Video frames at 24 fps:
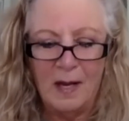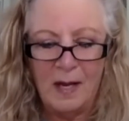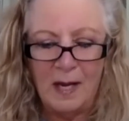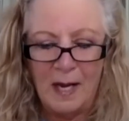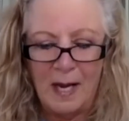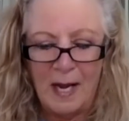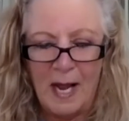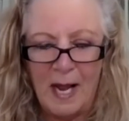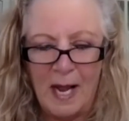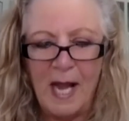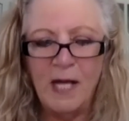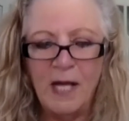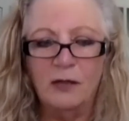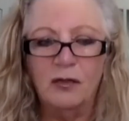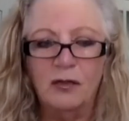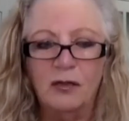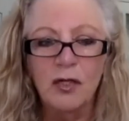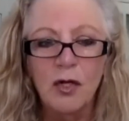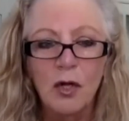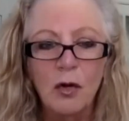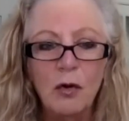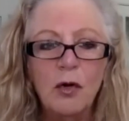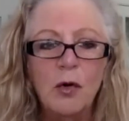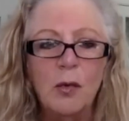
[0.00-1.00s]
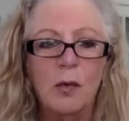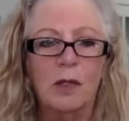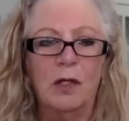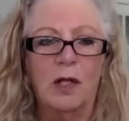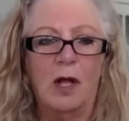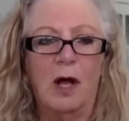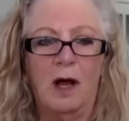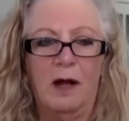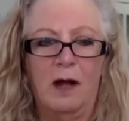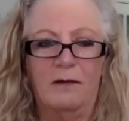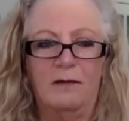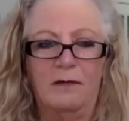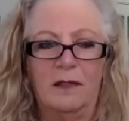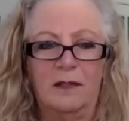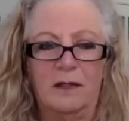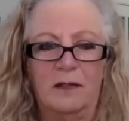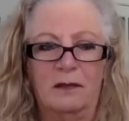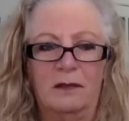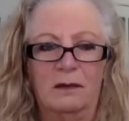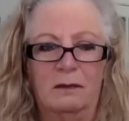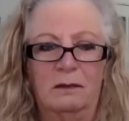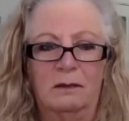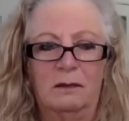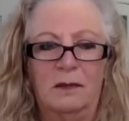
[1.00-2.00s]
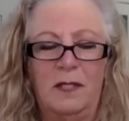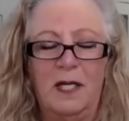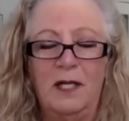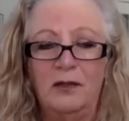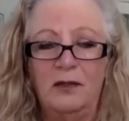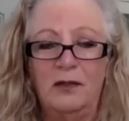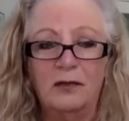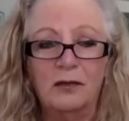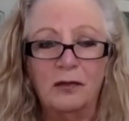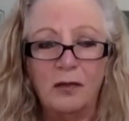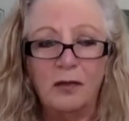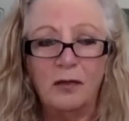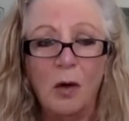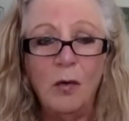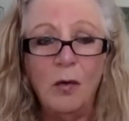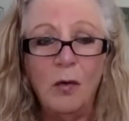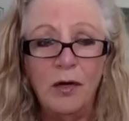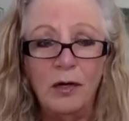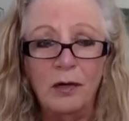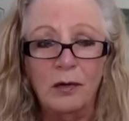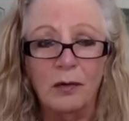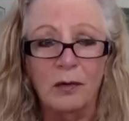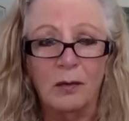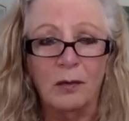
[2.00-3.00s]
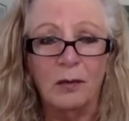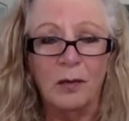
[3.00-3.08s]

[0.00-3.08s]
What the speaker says: And it's new to a lot of us. It's so new.